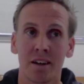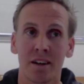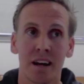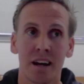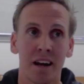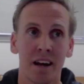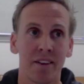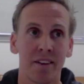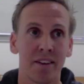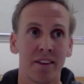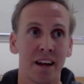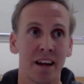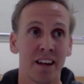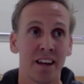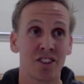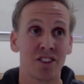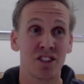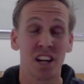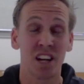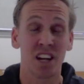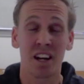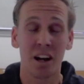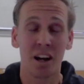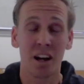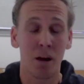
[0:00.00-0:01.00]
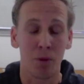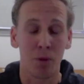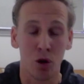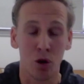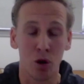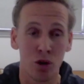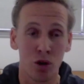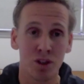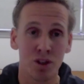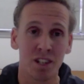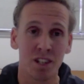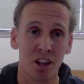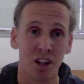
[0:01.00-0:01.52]
and she ended up
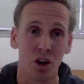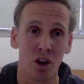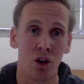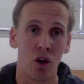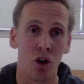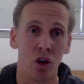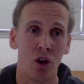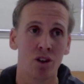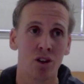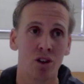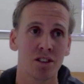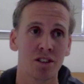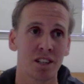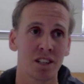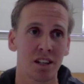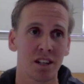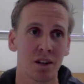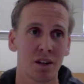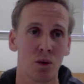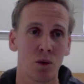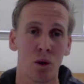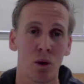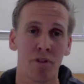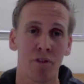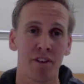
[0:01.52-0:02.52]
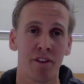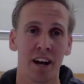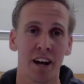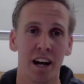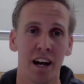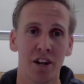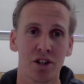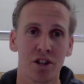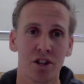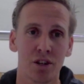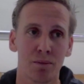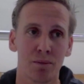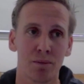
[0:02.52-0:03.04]
losing her nursing
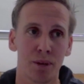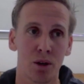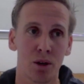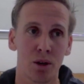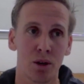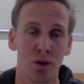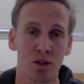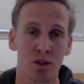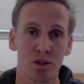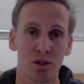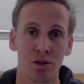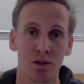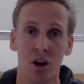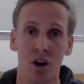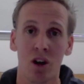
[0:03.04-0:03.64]
qualification because